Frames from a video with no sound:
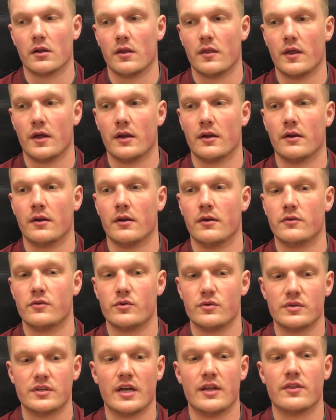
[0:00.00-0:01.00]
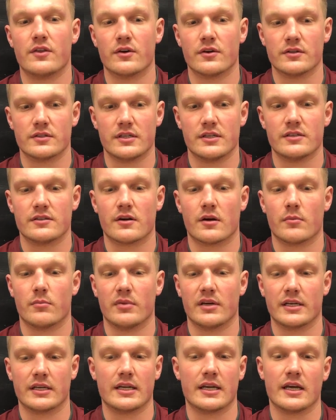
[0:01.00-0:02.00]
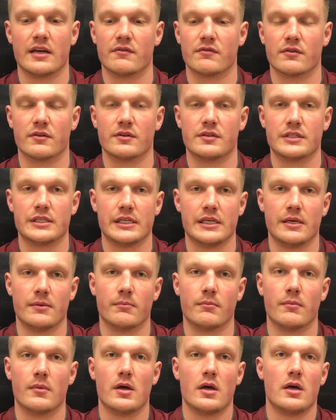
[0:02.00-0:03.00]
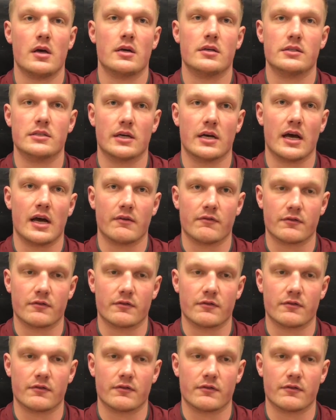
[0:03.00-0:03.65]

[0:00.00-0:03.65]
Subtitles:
And then Tuesday, Thursday is our big day for the team so